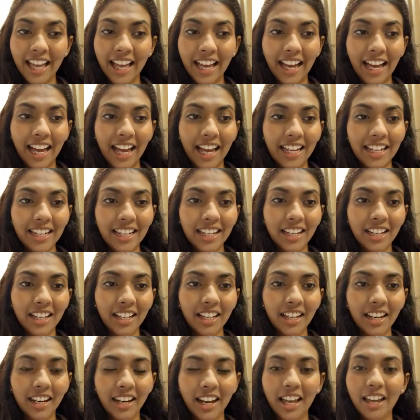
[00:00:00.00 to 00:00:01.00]
And
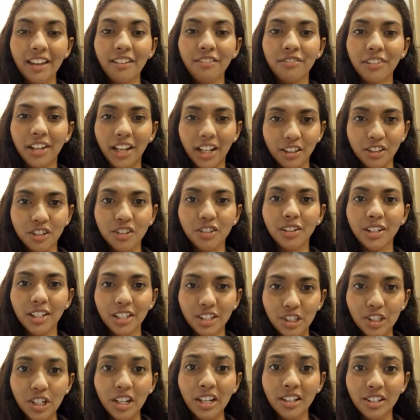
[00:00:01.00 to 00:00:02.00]
life actually
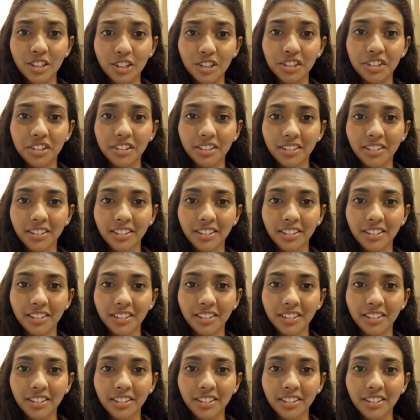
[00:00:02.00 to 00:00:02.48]
changed.